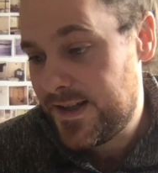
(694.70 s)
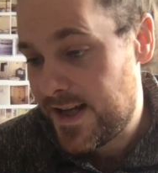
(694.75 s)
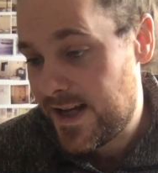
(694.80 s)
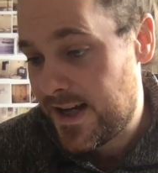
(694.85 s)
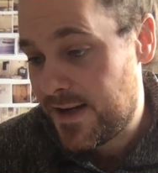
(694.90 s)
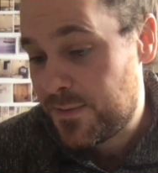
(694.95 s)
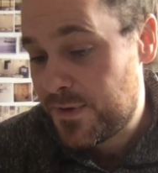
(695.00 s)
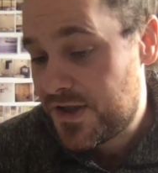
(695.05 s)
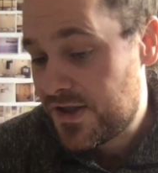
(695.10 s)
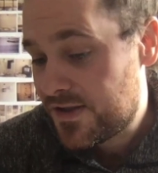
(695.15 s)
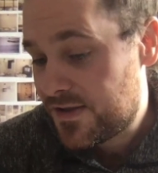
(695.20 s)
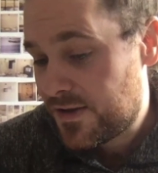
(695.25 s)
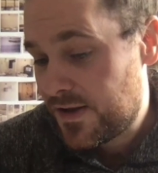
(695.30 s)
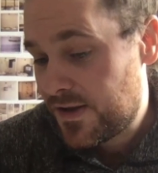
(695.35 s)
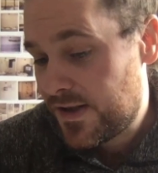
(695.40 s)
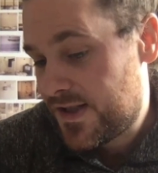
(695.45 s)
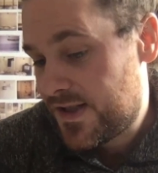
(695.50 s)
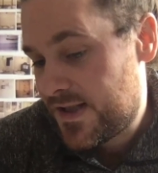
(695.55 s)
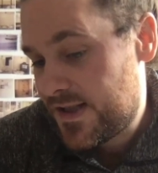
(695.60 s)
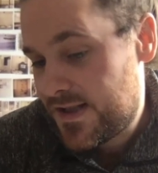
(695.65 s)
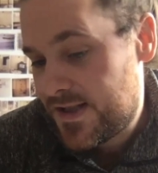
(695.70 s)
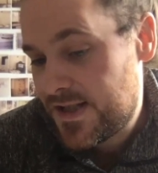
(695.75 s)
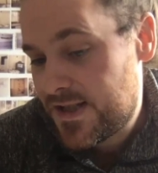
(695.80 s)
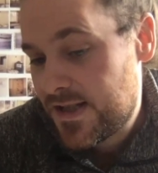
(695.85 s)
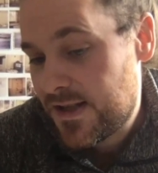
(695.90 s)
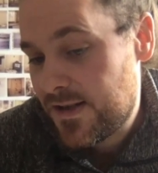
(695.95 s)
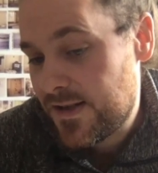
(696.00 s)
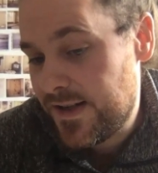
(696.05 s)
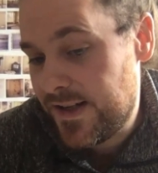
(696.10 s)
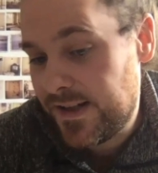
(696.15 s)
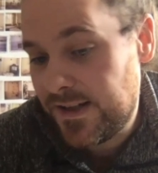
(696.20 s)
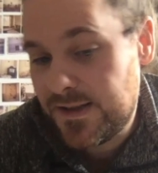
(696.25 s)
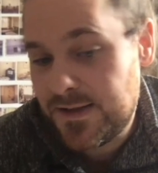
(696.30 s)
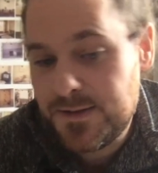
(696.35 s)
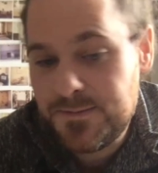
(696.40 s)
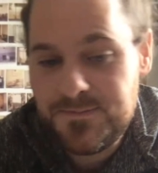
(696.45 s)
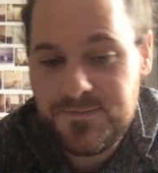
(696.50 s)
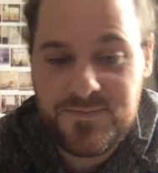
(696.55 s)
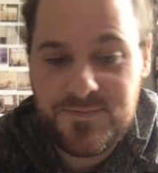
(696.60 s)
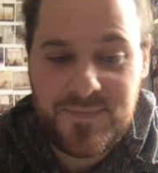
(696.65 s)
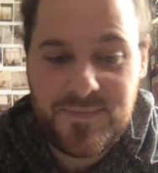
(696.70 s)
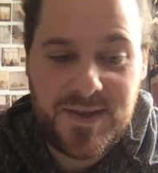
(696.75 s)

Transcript: Yeah, which is disheartening.